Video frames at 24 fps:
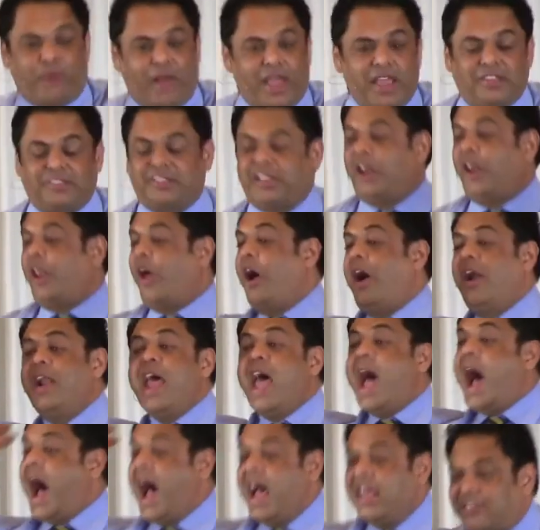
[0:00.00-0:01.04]
praise the Lord.
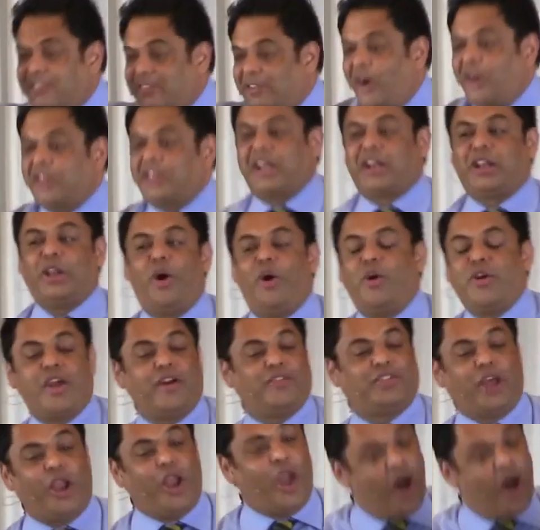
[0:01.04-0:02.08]
I saw the glory of the